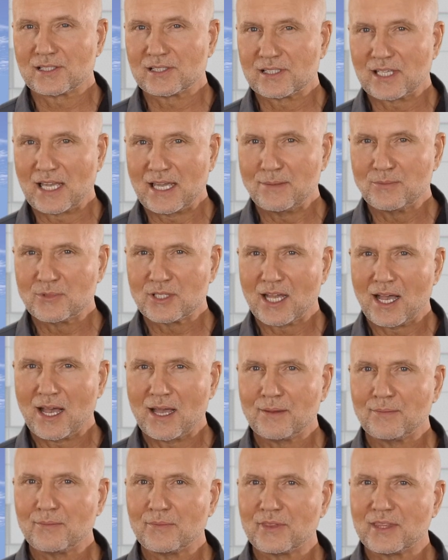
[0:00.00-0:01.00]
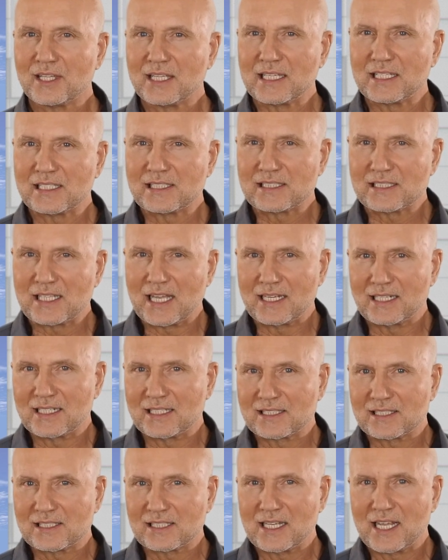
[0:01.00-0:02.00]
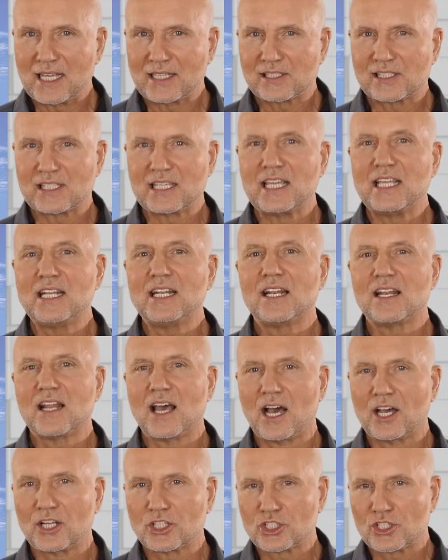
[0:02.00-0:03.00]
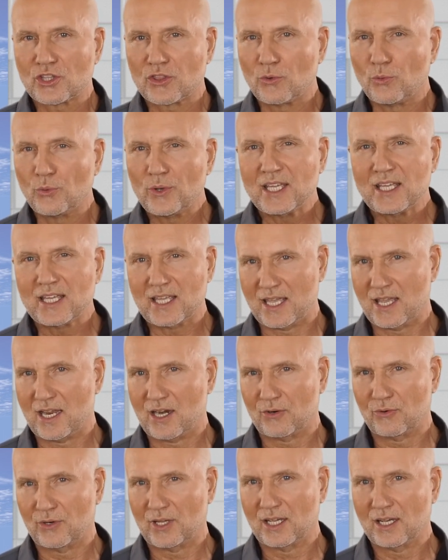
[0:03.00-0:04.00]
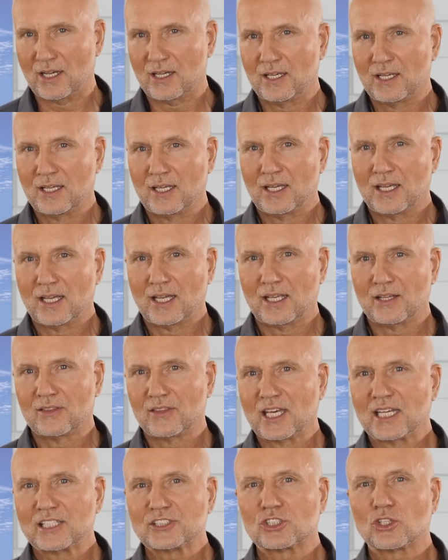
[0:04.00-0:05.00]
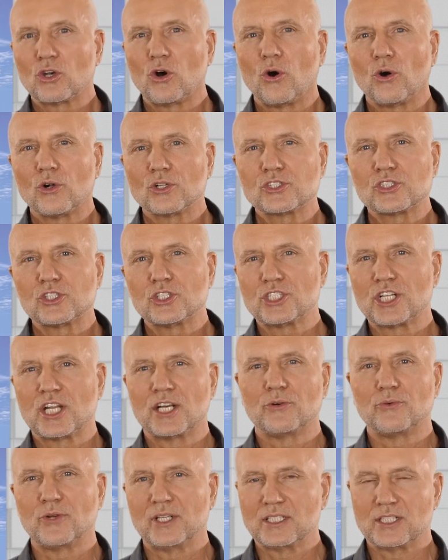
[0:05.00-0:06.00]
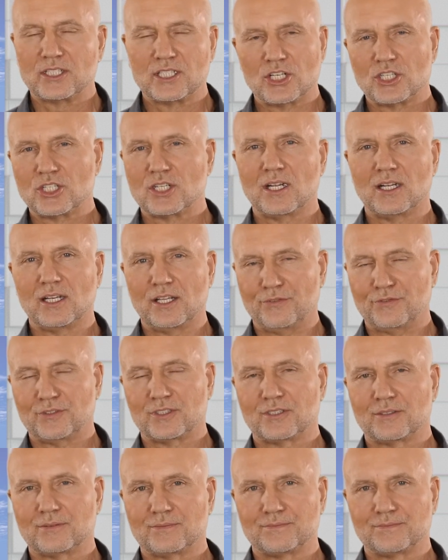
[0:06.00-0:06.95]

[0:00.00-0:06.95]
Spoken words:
same time, the extended slats enlarge the wing area and thus also generate additional lift.